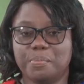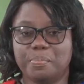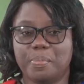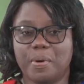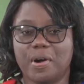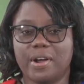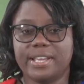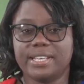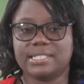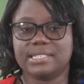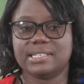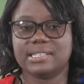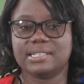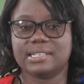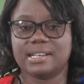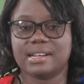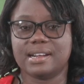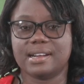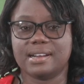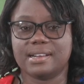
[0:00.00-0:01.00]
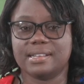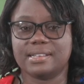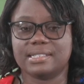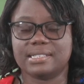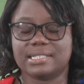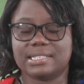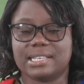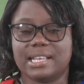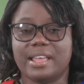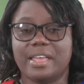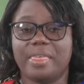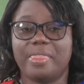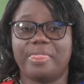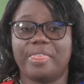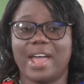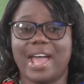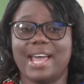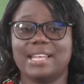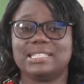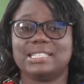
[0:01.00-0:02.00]
boys and girls,
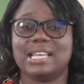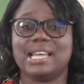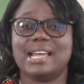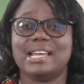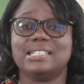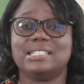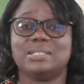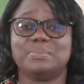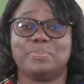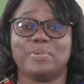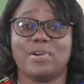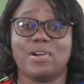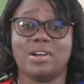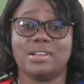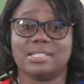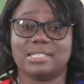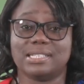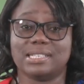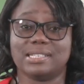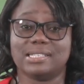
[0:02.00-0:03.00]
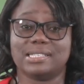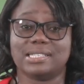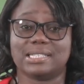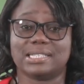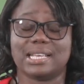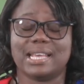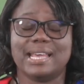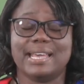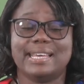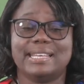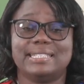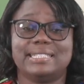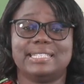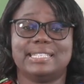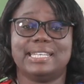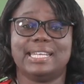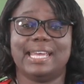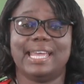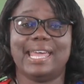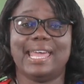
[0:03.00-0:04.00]
that has brought us
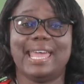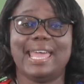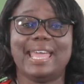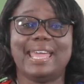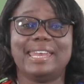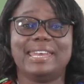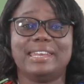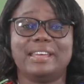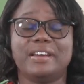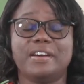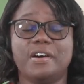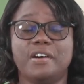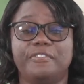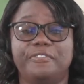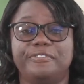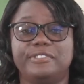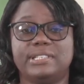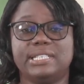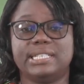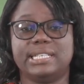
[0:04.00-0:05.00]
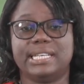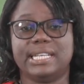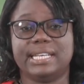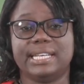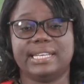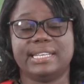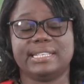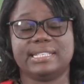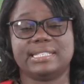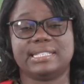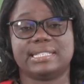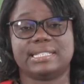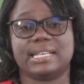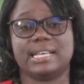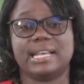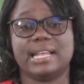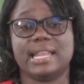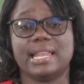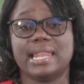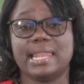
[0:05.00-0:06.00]
to the end of today's
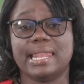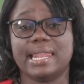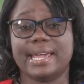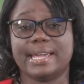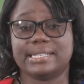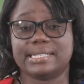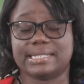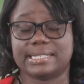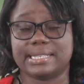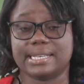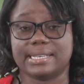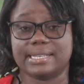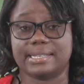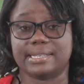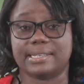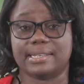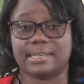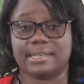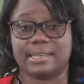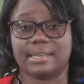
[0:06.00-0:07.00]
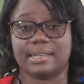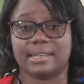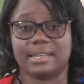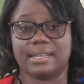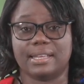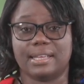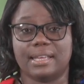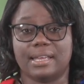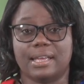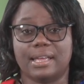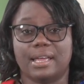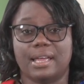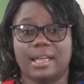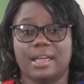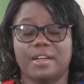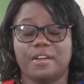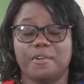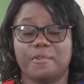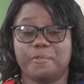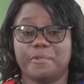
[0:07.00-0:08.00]
lesson.
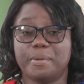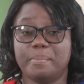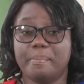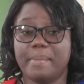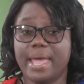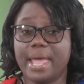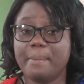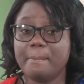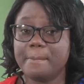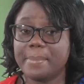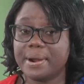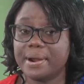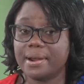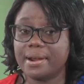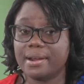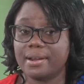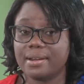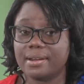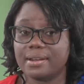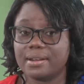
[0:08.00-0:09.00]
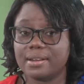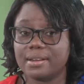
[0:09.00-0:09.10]
Remember,